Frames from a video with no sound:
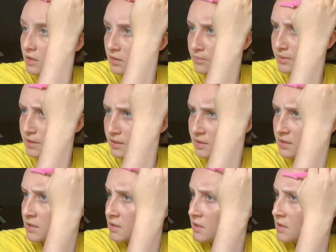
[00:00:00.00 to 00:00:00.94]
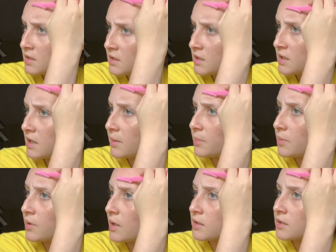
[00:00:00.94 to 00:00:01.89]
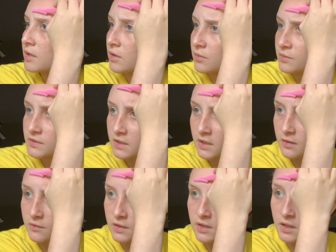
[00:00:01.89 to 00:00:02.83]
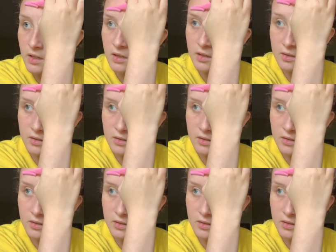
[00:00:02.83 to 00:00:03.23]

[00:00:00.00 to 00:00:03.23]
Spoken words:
there, but I pluck there almost like every day.